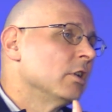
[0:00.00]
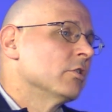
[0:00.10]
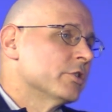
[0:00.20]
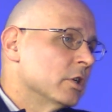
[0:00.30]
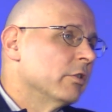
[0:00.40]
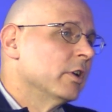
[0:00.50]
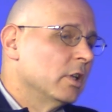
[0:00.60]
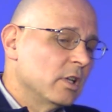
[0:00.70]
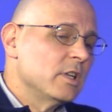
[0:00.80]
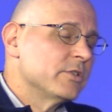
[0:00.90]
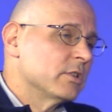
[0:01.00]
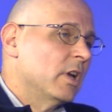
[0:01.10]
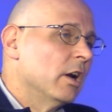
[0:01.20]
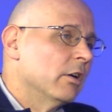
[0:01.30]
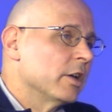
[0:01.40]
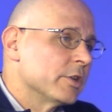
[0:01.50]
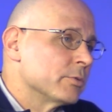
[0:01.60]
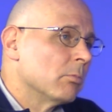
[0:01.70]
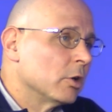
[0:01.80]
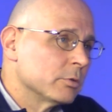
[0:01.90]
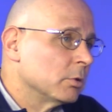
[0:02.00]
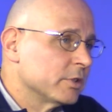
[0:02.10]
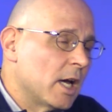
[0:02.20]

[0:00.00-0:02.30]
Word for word: you're serving in these areas multiple